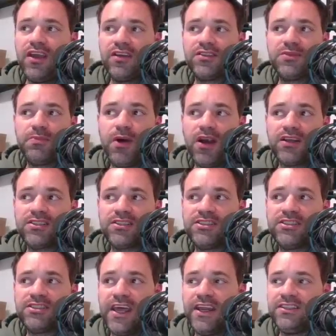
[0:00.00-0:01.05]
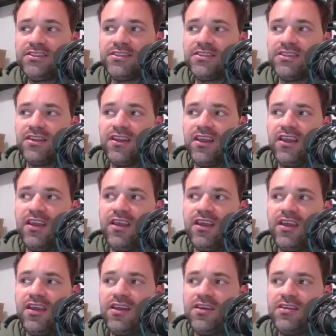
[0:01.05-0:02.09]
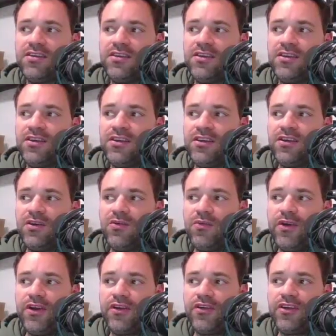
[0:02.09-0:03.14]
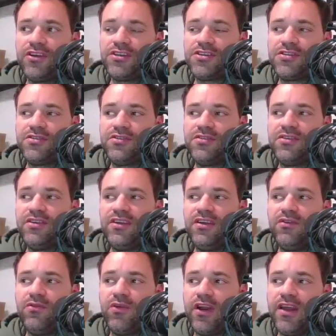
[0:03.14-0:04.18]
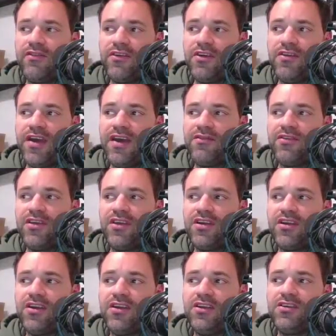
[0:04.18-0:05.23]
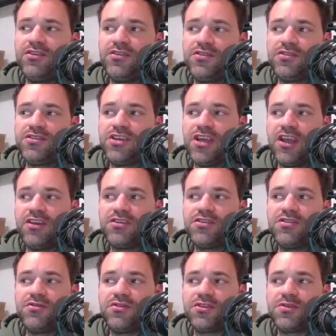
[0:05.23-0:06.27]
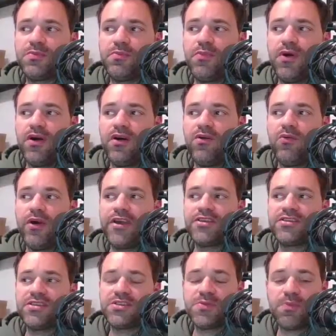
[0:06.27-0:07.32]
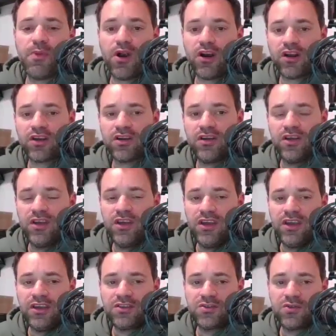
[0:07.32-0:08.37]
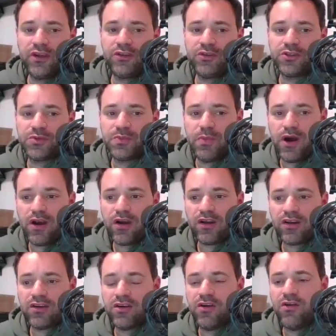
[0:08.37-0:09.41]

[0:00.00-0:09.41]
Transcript: and Spark settings, and we are gonna whatever you have here, you change to uh, wasted spark. It's going to spark